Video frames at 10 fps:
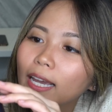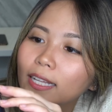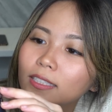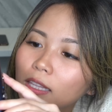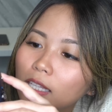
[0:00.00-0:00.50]

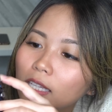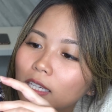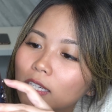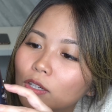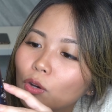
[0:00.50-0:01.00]
It's
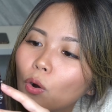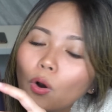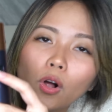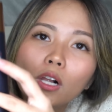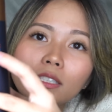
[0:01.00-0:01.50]
the
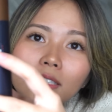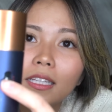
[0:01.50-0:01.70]
cold,